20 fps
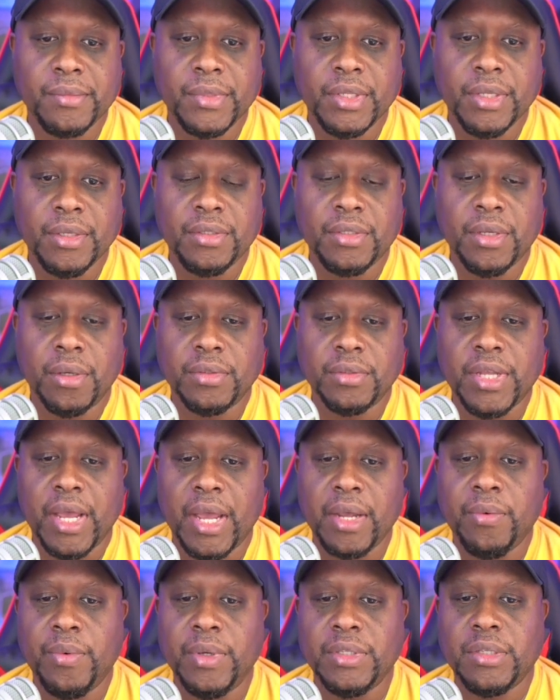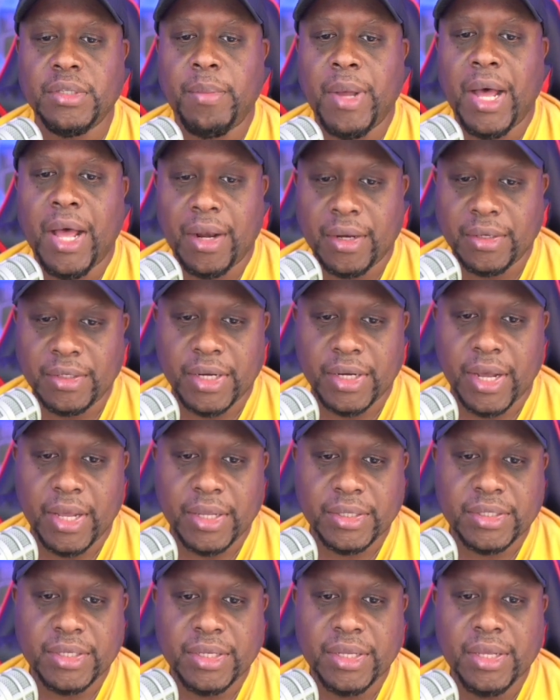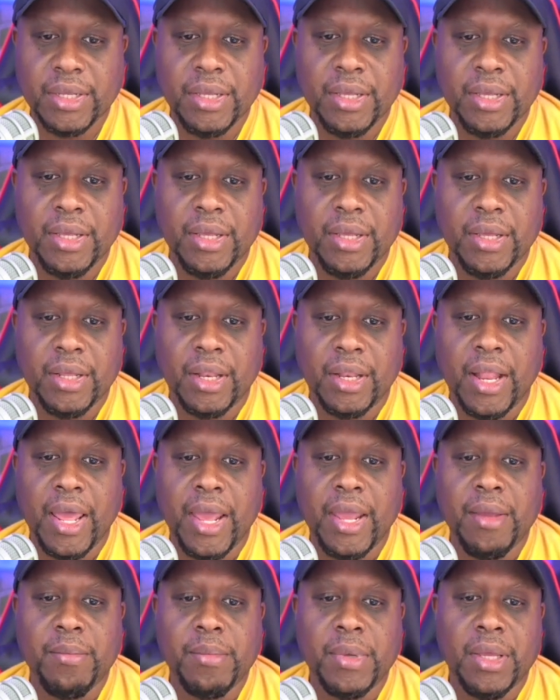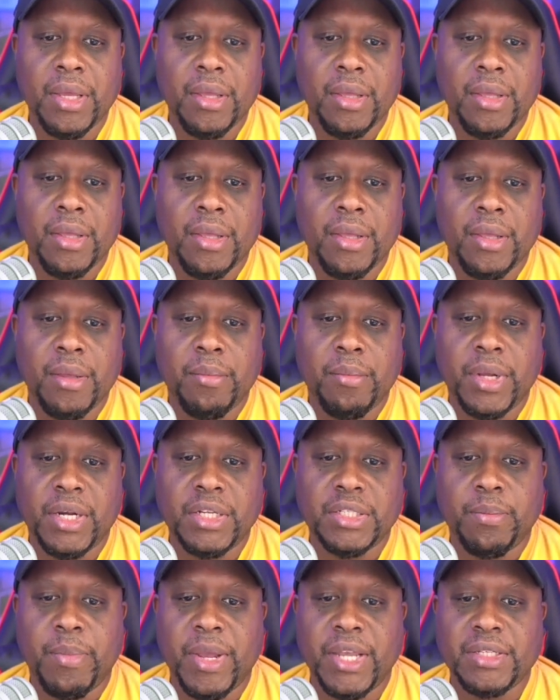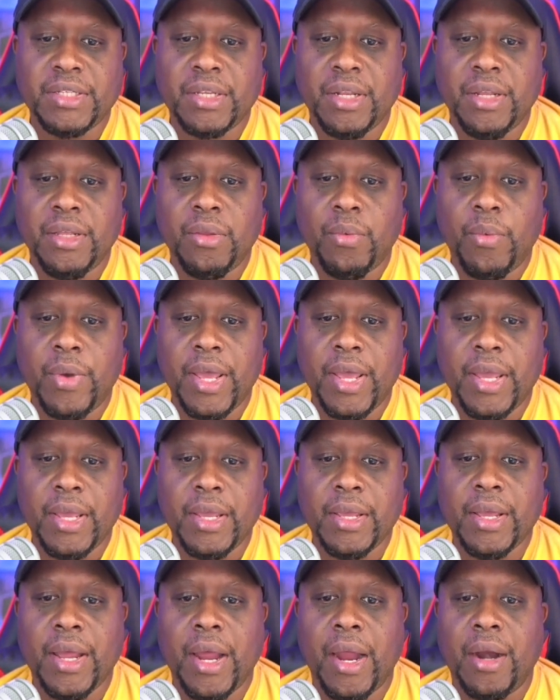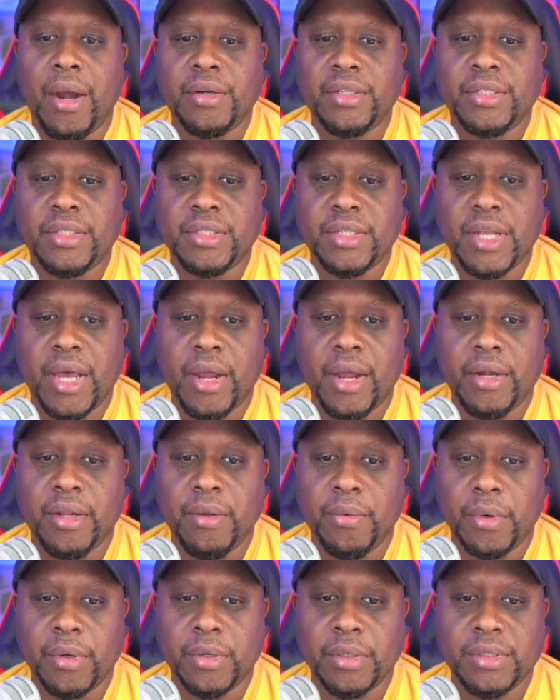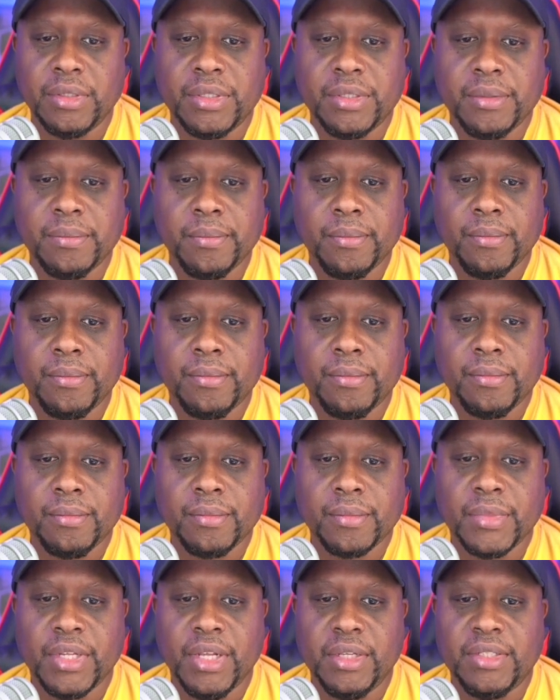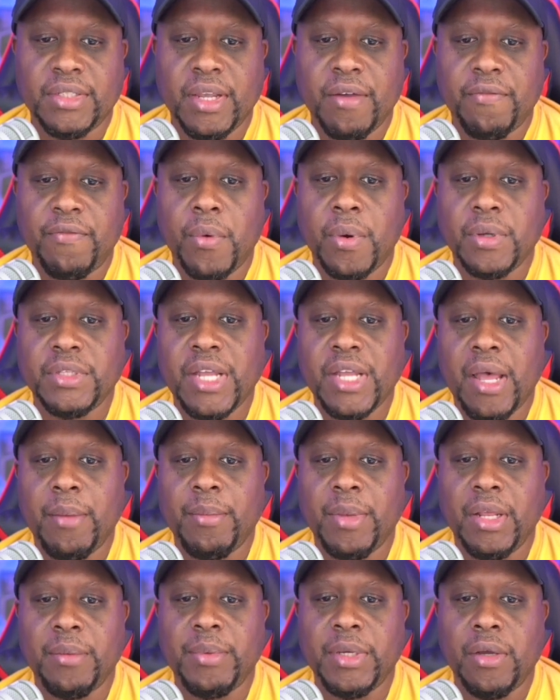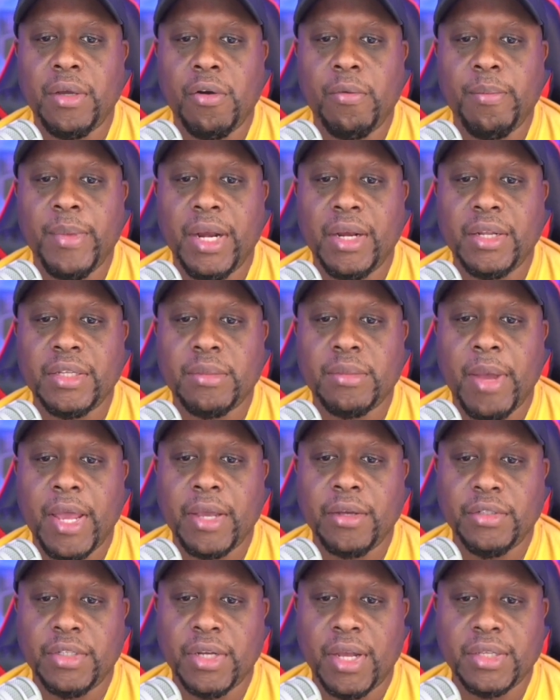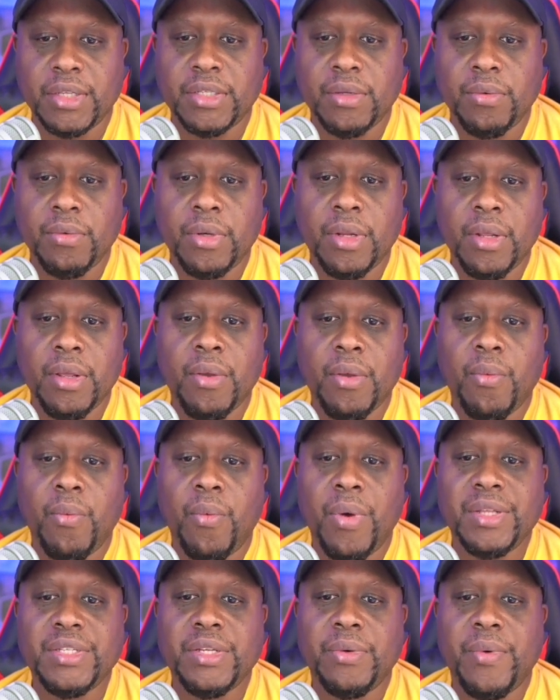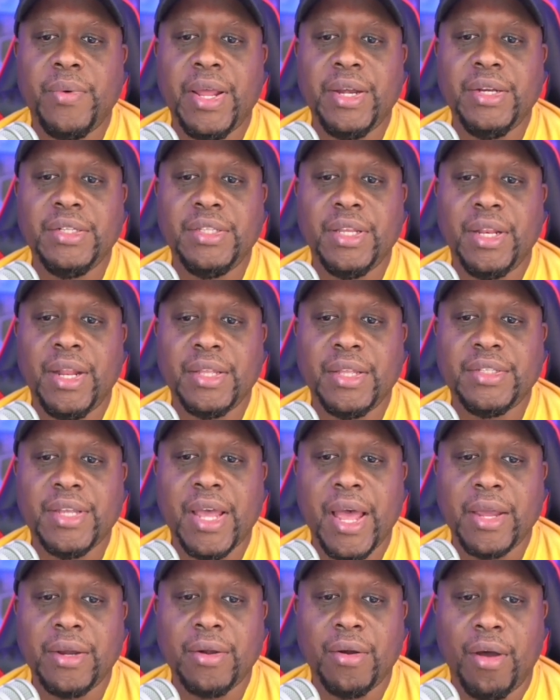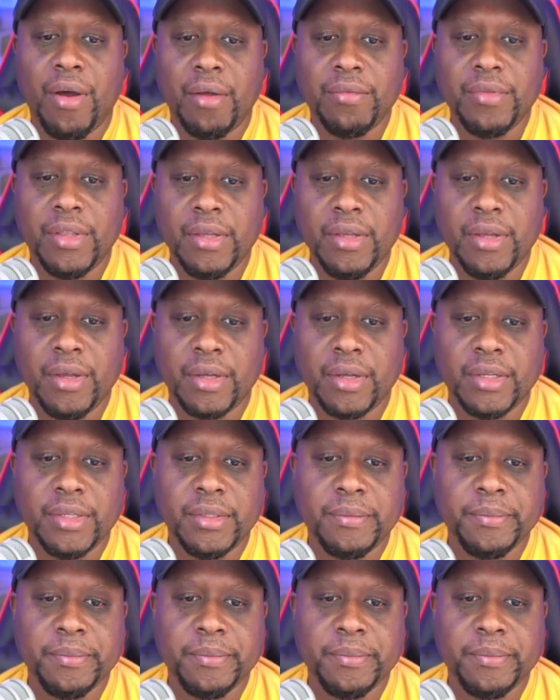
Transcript: So Tiger Woods apologized. Lame, but it's basically the way our society works. Except four time Olympic gold medalist Michael Johnson wasn't ready to let Tiger off the hook.